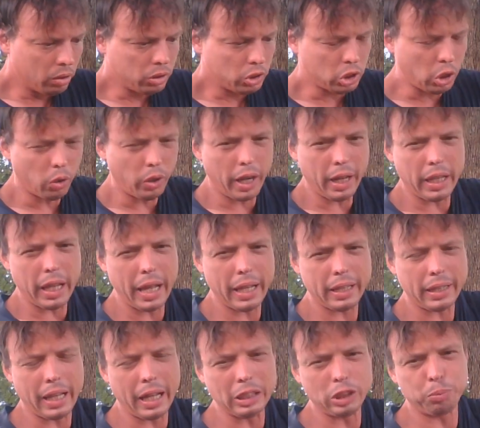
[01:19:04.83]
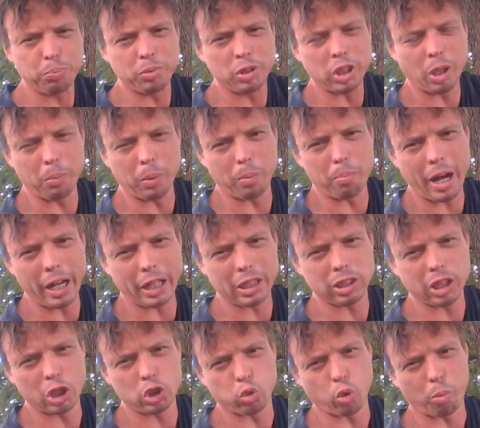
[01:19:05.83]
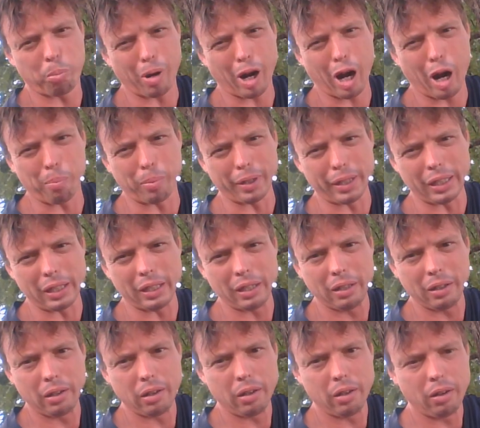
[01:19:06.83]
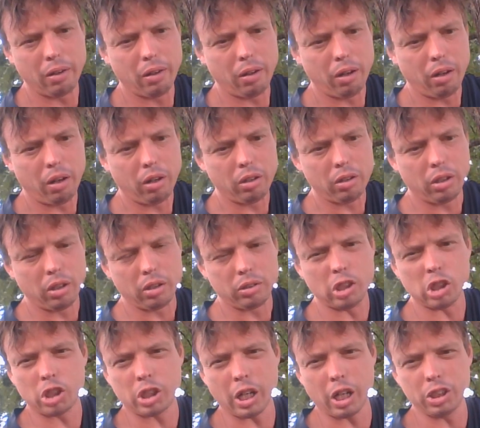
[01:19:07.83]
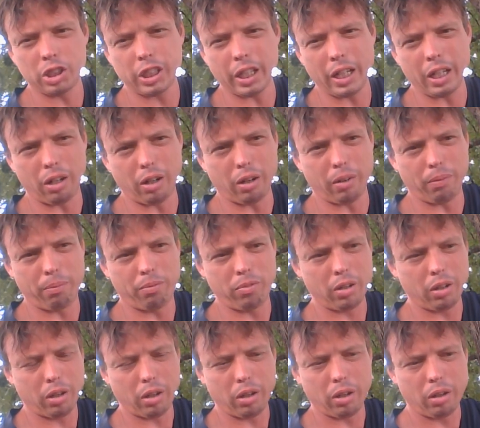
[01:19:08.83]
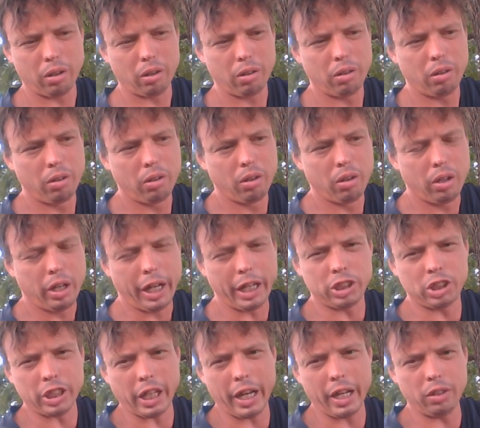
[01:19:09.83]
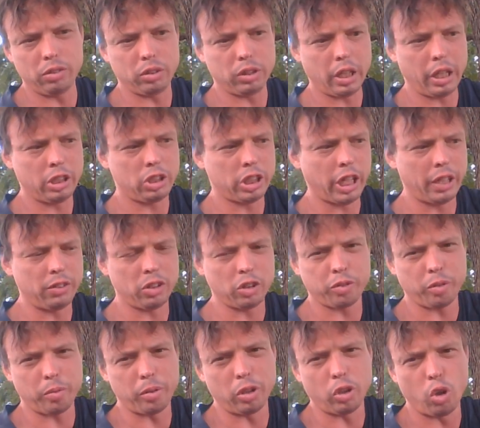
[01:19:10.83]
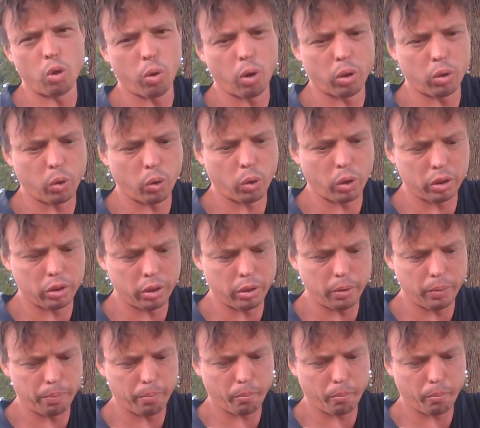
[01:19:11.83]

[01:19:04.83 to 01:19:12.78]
So yeah, that's some of my intellectual property discussing. It saves us from the New World Order too.